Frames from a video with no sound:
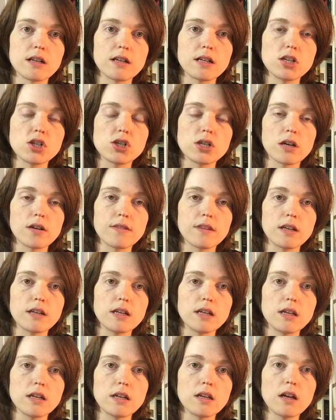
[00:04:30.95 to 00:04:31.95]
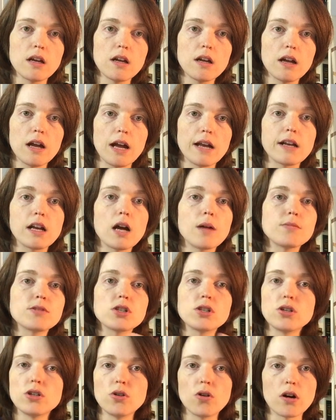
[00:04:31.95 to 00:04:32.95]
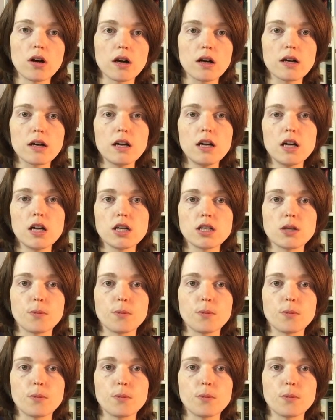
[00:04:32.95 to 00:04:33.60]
and he shared that he had come to New York